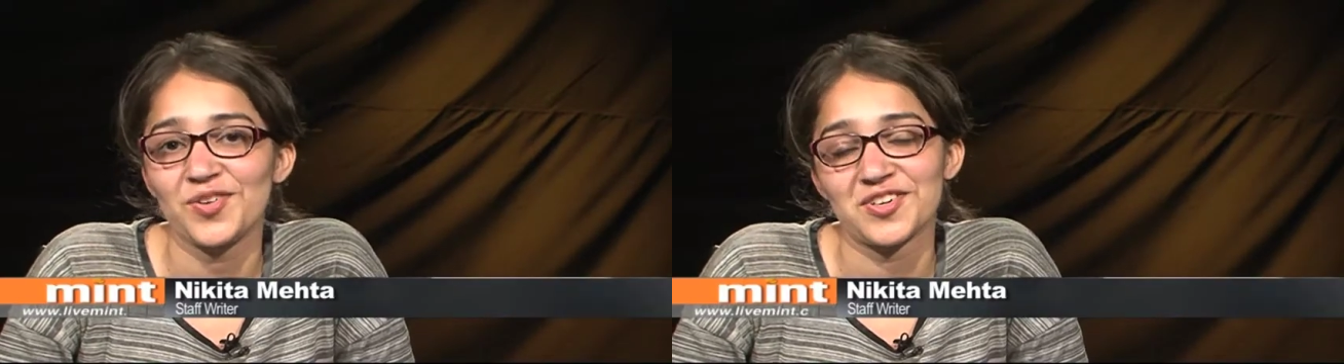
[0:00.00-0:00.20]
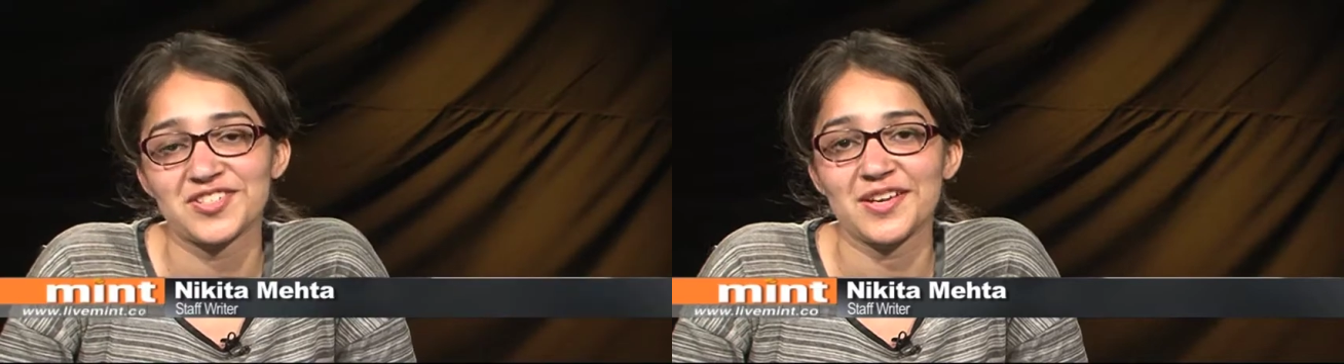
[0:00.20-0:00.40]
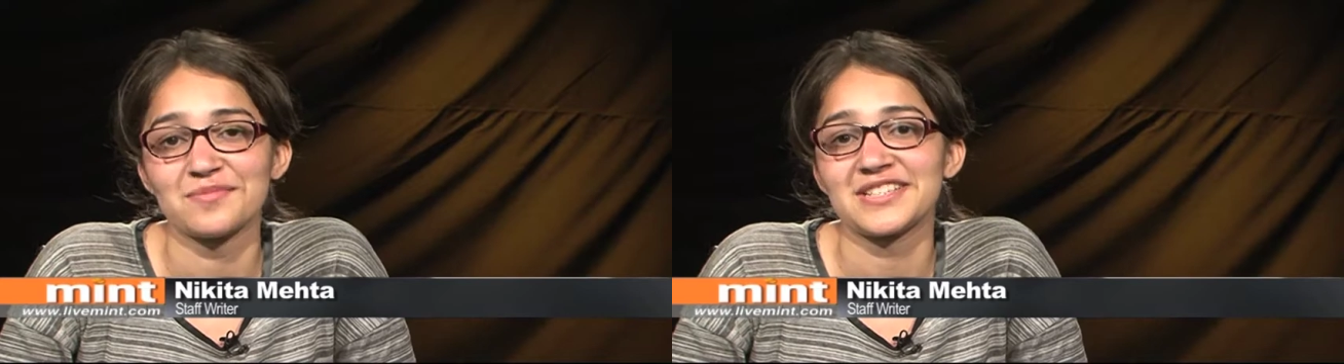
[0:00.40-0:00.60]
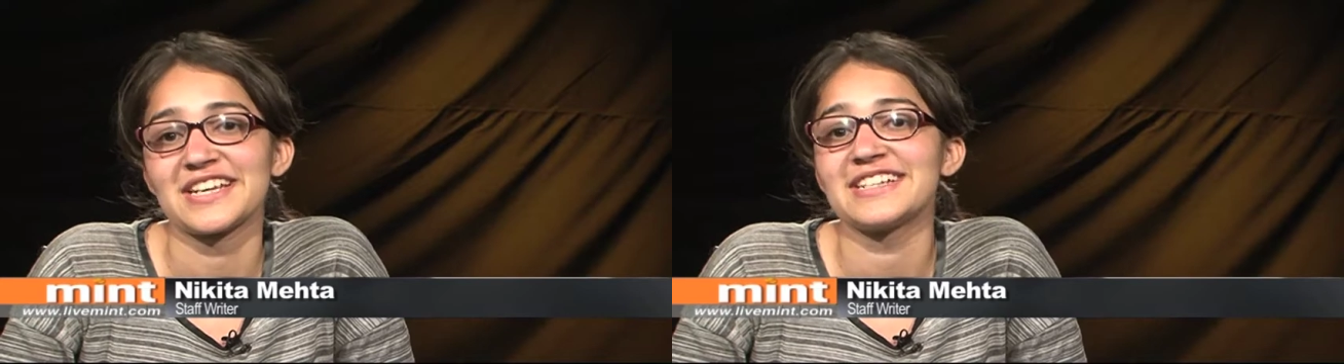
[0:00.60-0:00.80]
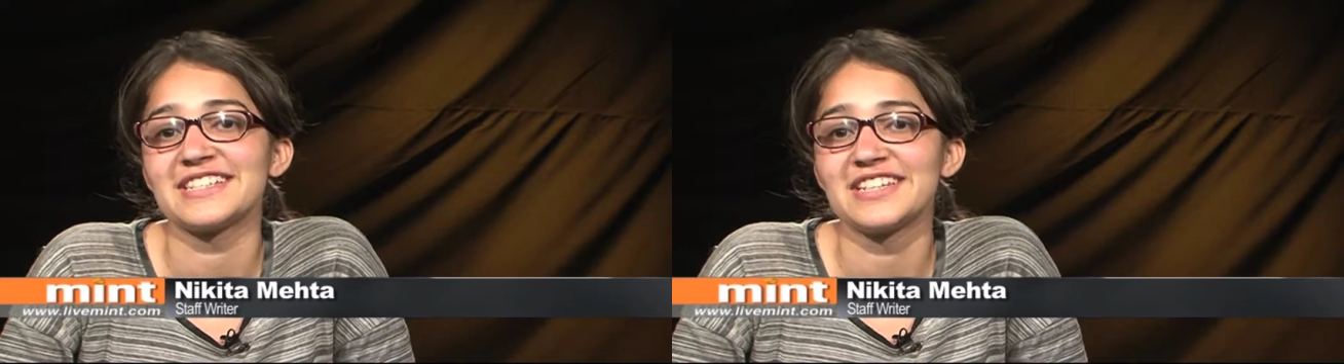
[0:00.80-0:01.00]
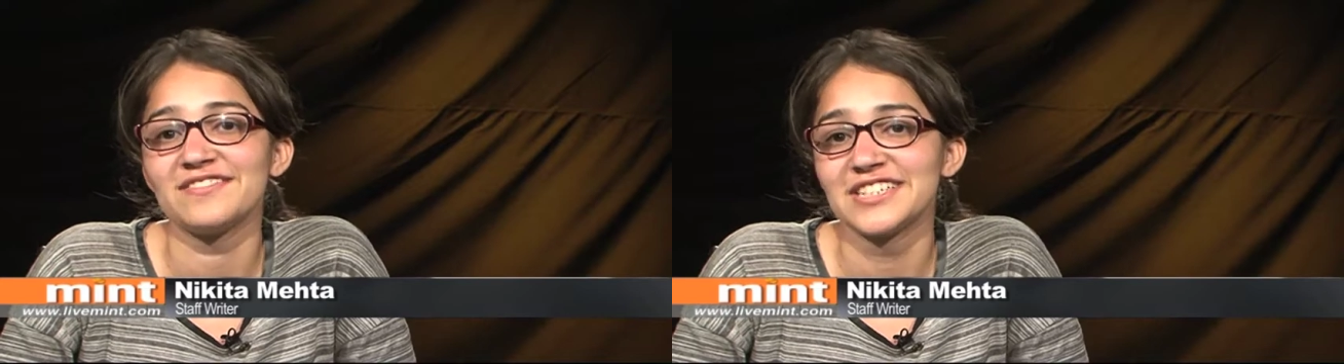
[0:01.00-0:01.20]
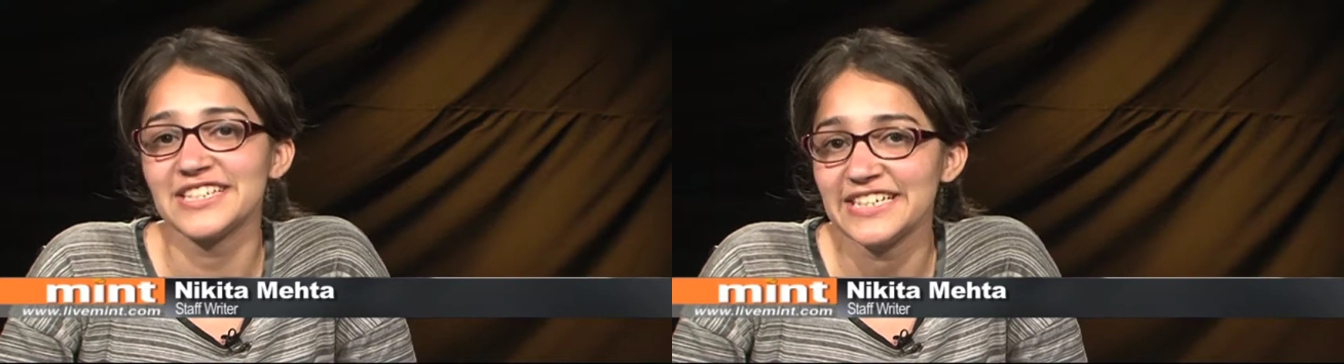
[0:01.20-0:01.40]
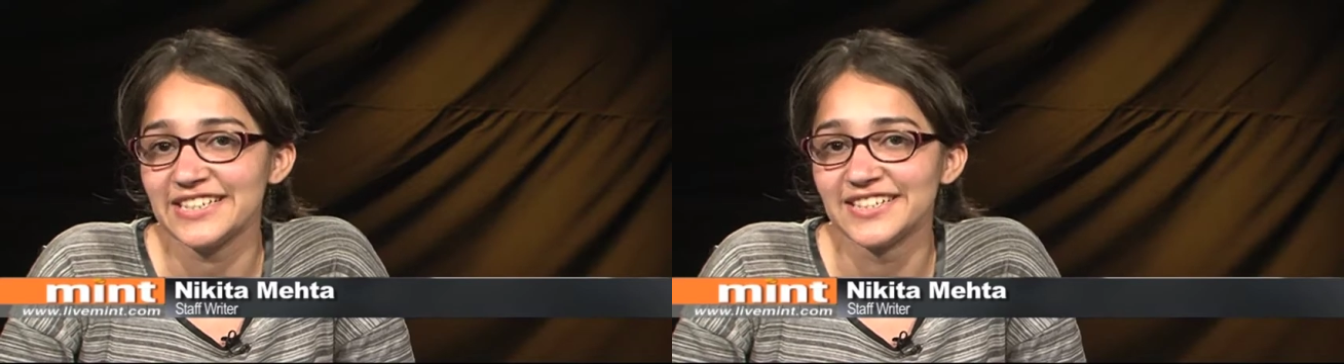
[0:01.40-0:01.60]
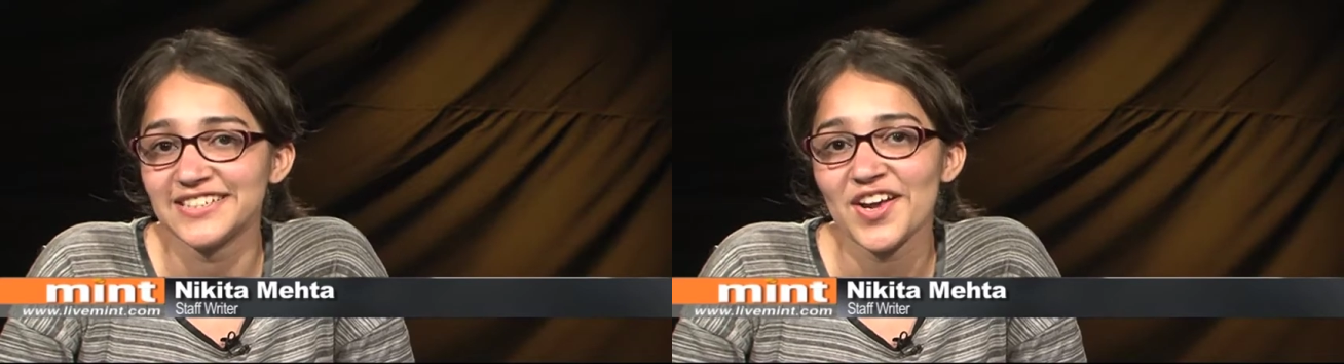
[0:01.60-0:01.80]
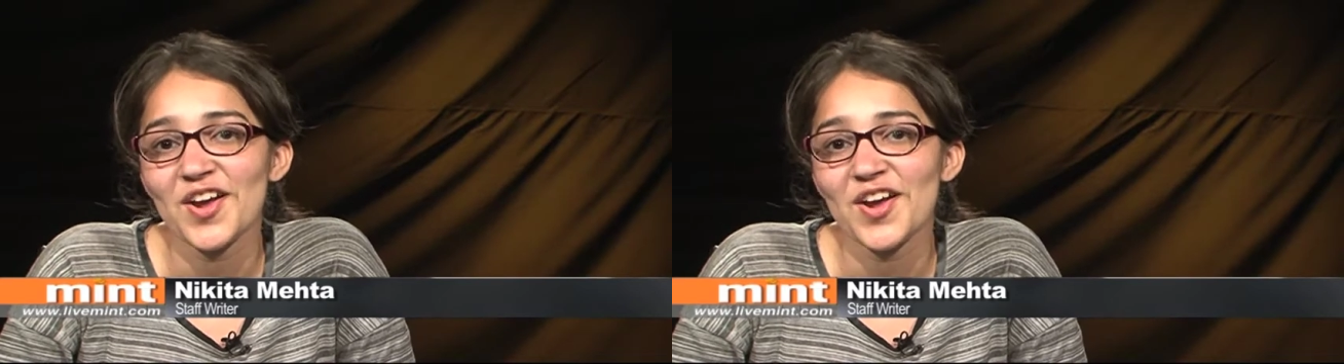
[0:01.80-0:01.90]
or some say it is even needed.